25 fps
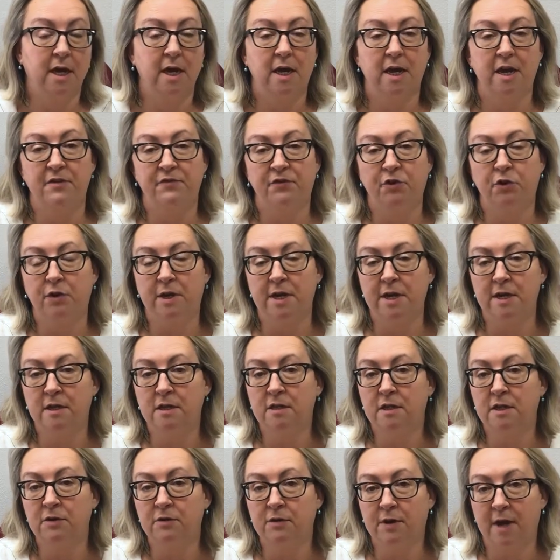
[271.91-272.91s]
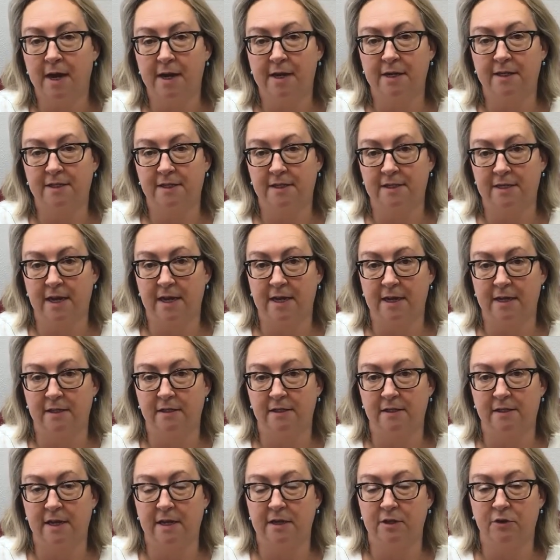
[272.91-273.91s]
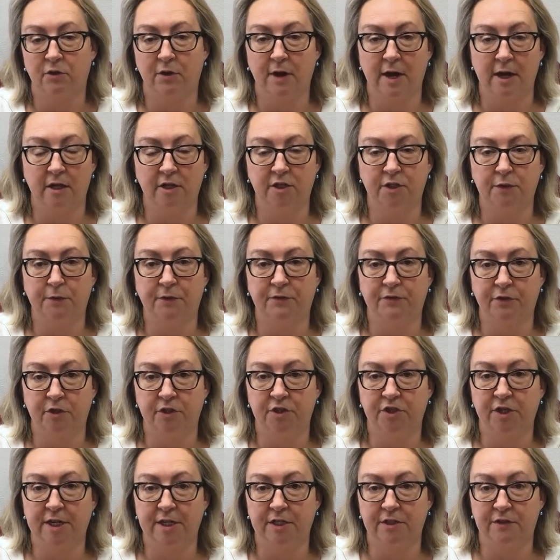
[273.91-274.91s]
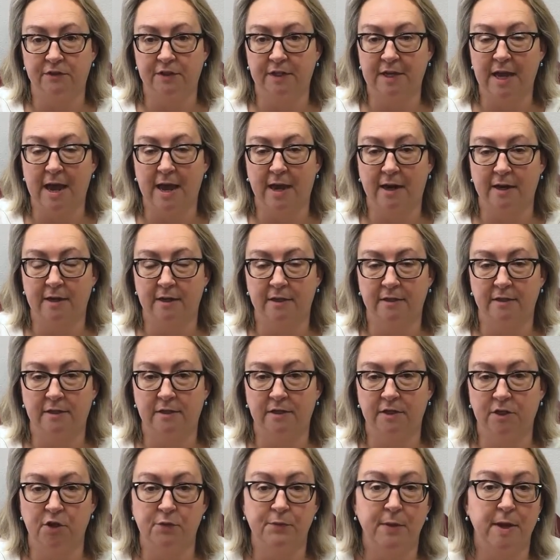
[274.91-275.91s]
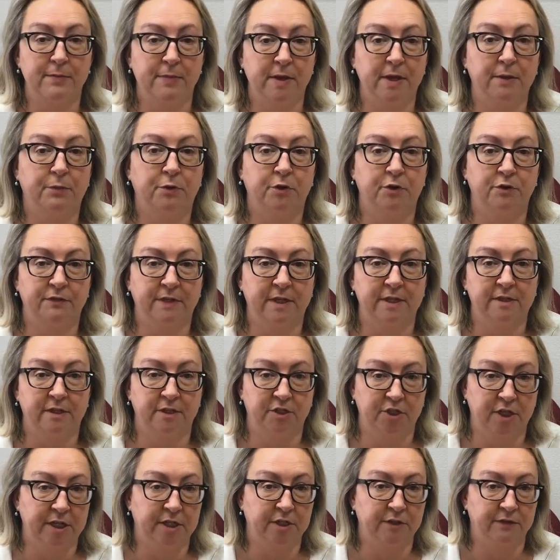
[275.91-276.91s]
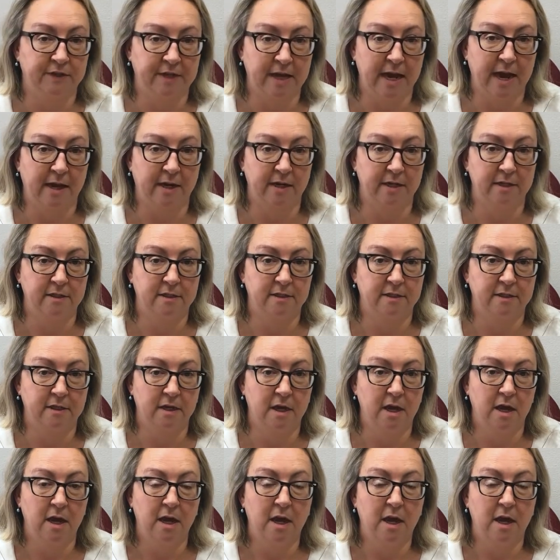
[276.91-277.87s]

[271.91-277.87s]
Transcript: If you're in the United States and you're eligible for a change of status, you may be approved as a change of status.